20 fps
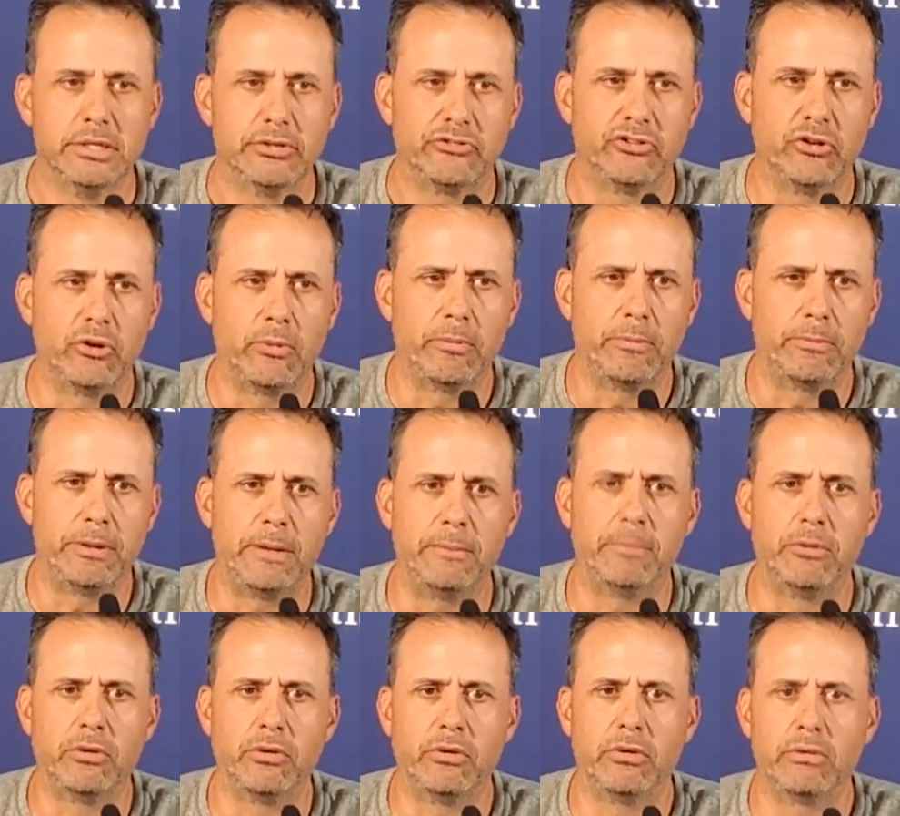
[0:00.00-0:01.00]
So
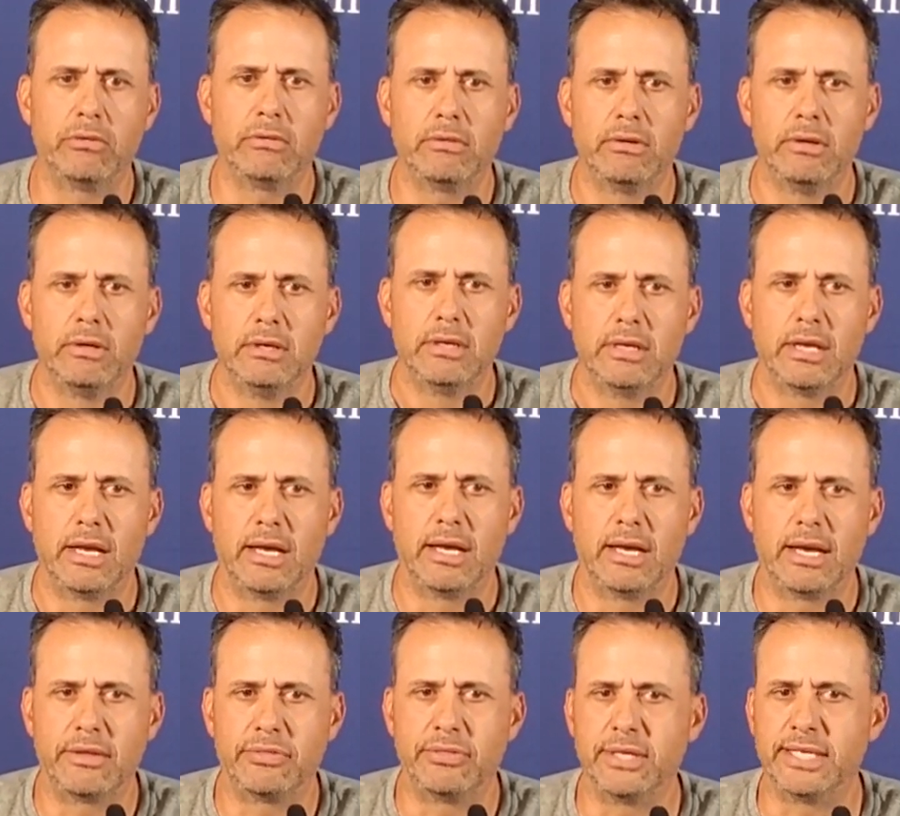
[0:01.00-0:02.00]
people,
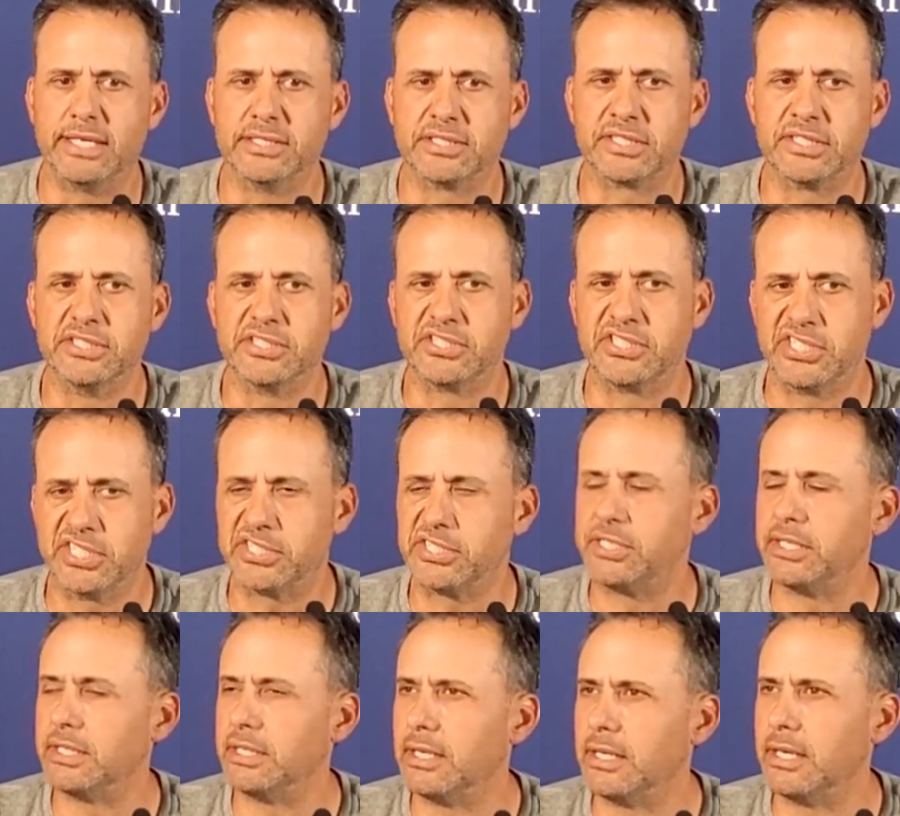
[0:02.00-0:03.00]
I think he's
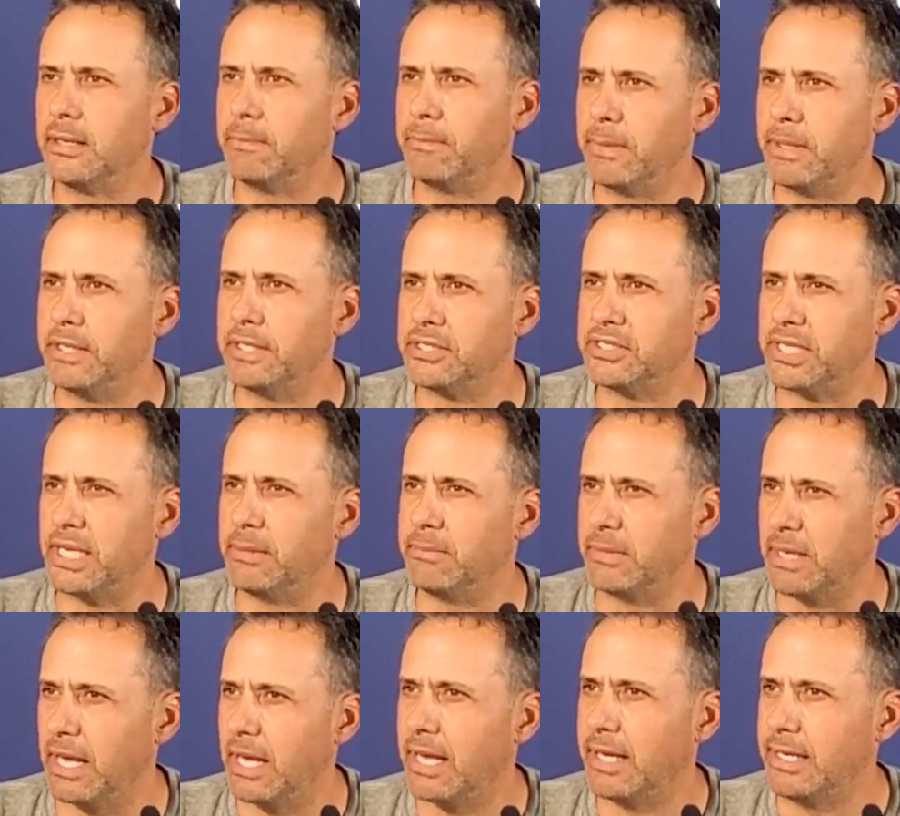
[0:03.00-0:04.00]
consistently been the
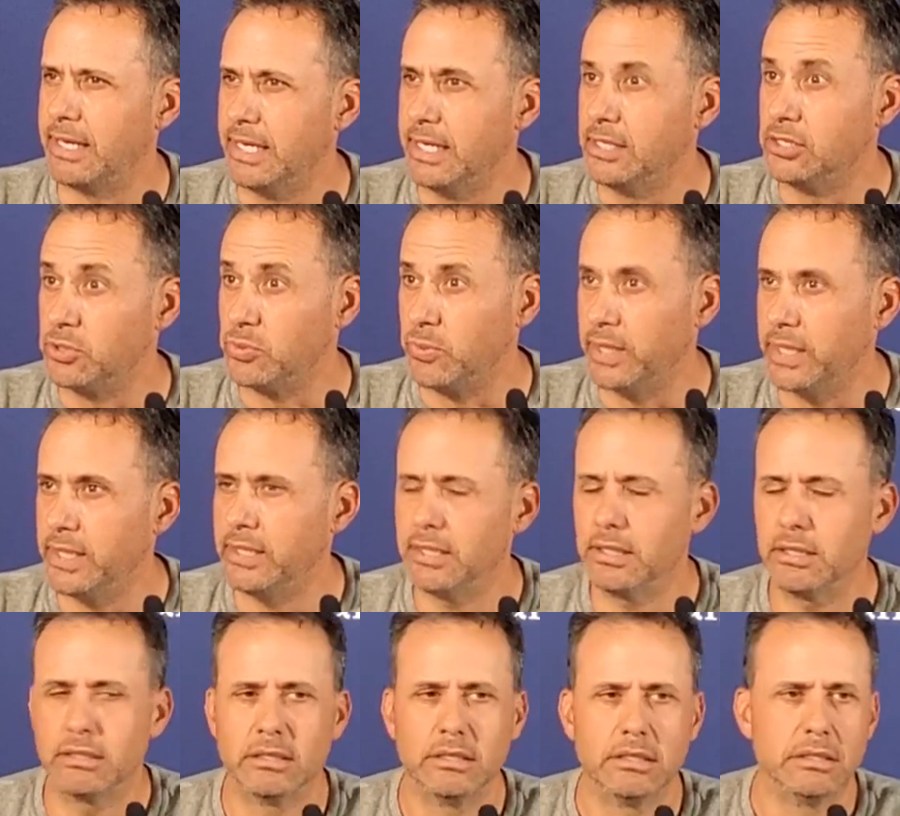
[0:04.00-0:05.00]
same guy each
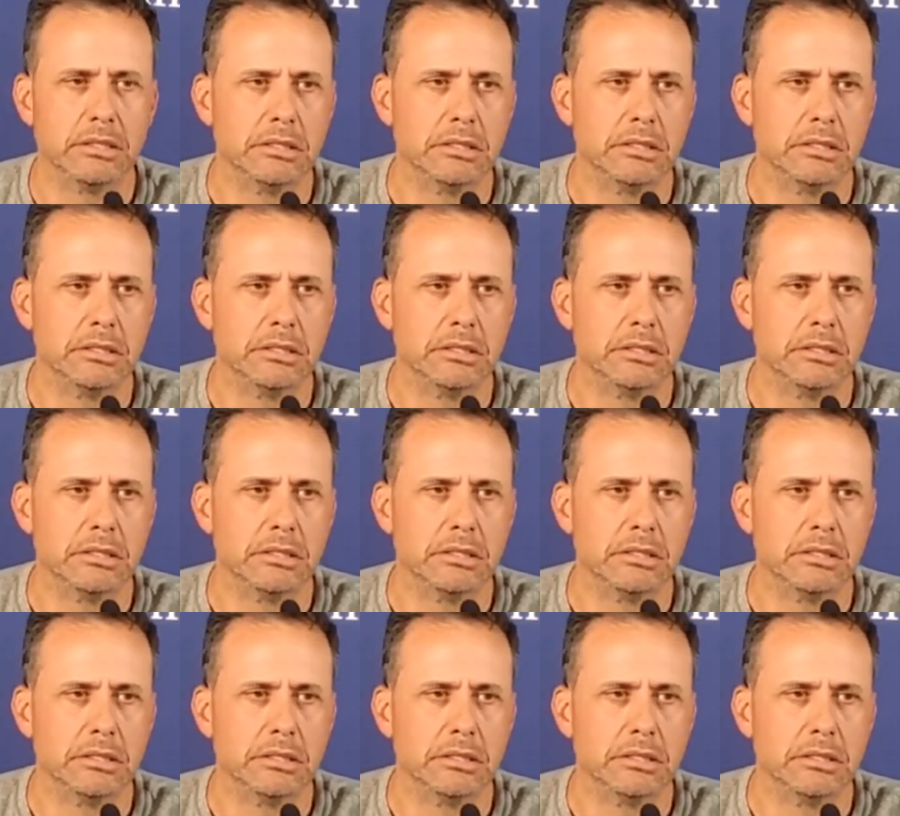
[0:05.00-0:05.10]
week.